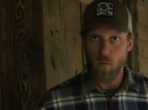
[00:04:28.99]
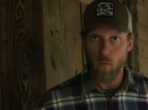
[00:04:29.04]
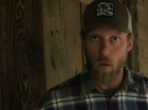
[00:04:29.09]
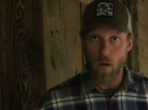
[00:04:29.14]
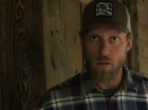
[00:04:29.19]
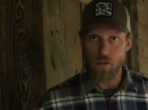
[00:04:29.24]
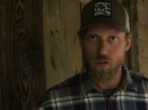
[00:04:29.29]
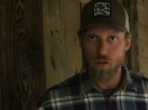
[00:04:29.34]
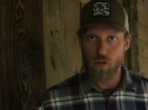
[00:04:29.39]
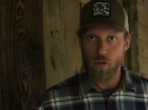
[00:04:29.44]

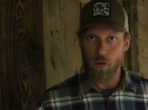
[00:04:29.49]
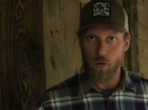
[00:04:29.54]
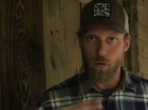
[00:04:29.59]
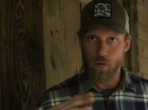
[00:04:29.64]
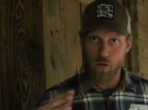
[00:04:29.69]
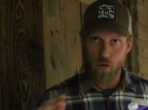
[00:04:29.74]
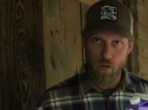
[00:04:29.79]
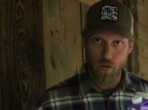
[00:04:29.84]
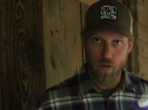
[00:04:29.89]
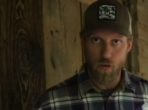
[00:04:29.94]
once your
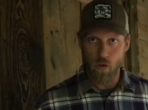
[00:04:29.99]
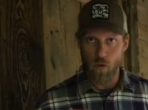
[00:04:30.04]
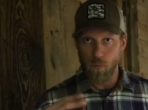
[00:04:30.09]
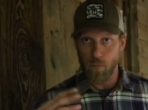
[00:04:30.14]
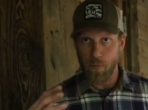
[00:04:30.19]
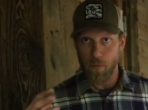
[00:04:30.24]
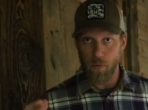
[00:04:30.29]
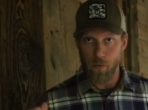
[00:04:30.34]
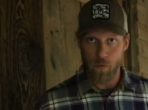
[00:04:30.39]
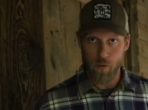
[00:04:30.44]

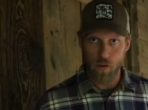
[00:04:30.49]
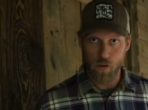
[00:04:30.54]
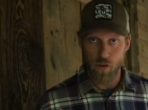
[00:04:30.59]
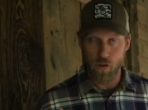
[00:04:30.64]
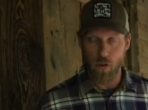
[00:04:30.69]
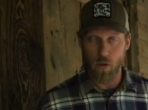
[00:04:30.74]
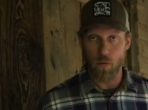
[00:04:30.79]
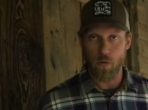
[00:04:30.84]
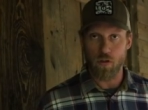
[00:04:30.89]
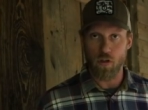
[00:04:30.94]
soup or
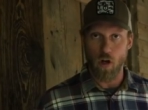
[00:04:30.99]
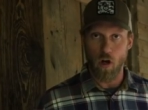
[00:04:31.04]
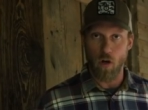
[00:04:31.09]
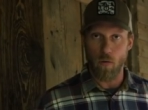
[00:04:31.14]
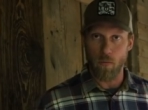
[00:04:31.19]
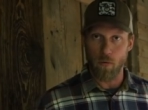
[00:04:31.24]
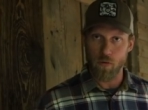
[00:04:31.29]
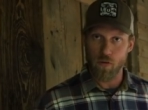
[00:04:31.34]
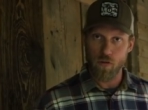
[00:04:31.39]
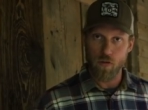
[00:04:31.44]
stew is
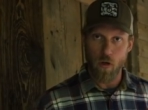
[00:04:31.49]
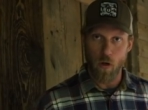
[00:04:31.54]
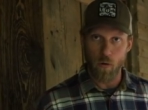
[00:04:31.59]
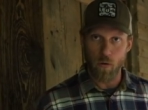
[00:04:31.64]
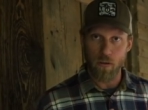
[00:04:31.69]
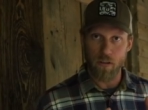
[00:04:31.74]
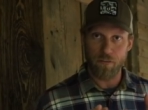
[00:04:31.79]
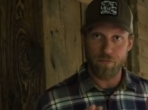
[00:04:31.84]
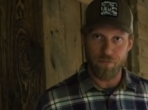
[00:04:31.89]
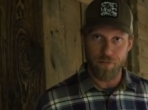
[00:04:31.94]
almost
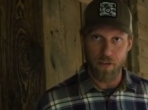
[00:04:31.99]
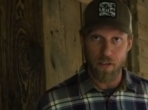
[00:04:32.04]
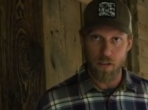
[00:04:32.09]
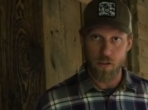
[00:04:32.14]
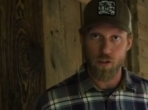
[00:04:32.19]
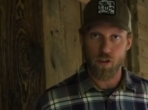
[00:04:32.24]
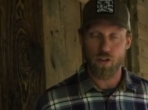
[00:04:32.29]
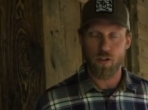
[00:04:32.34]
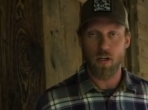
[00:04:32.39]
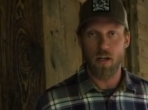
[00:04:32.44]
totally
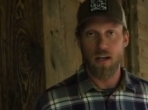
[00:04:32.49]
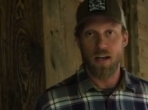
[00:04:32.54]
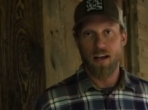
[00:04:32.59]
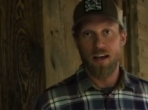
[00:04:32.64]
finished,